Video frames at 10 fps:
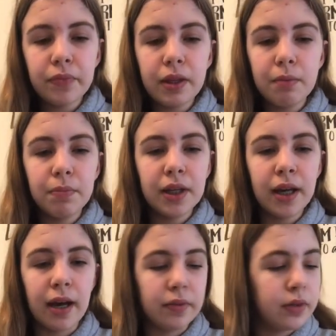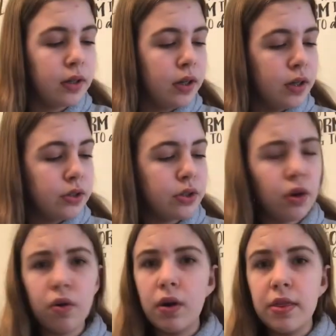But yeah,
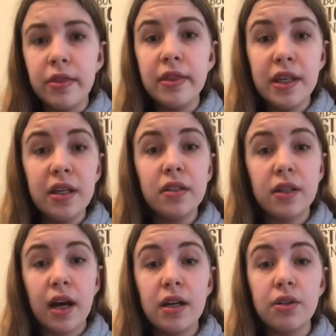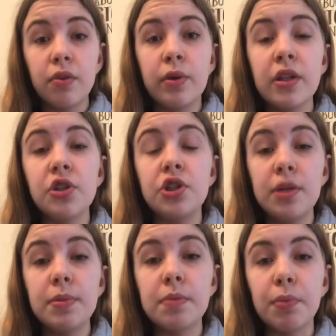so these guys are one of the
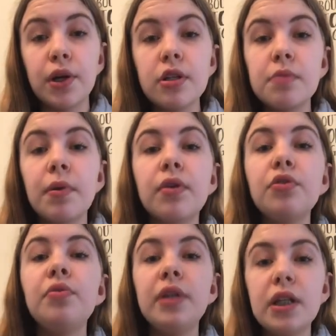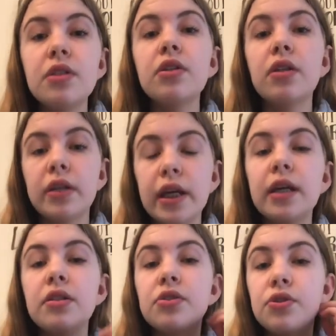cheapest birds, but you need to look
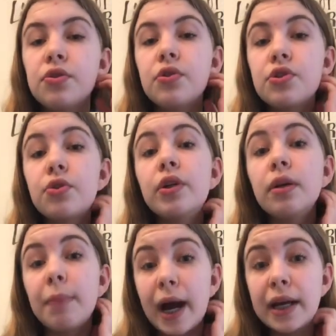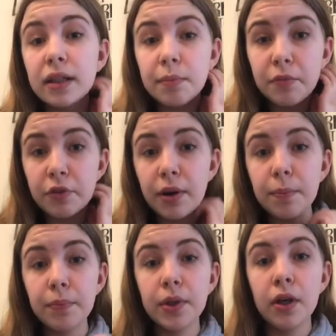into the store you're buying them
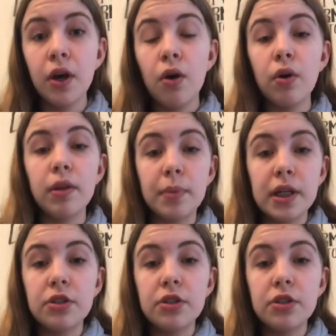from, or the place